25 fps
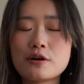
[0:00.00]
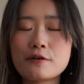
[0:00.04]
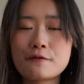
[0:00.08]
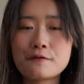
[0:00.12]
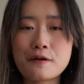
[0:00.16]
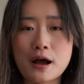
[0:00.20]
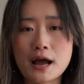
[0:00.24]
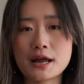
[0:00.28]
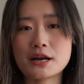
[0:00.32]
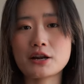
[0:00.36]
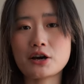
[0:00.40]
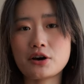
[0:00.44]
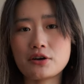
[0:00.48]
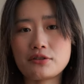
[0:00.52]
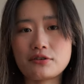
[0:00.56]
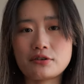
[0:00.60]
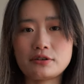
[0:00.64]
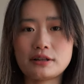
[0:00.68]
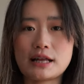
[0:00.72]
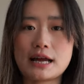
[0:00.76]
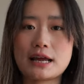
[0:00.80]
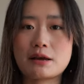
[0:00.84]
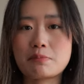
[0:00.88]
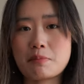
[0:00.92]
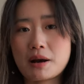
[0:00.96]
find other
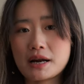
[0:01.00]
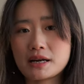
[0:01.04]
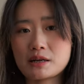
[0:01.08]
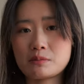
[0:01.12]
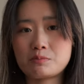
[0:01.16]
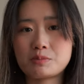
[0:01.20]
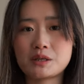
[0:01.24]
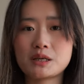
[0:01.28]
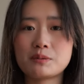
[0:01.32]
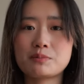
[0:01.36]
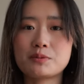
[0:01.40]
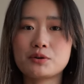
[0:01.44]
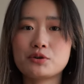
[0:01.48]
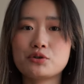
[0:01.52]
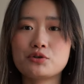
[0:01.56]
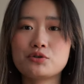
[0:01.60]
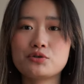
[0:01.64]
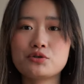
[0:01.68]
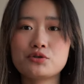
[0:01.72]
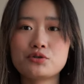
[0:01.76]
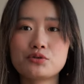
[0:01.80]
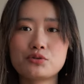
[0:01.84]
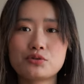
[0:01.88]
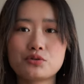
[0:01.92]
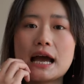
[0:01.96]
like-minded
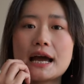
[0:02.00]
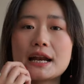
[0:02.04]
people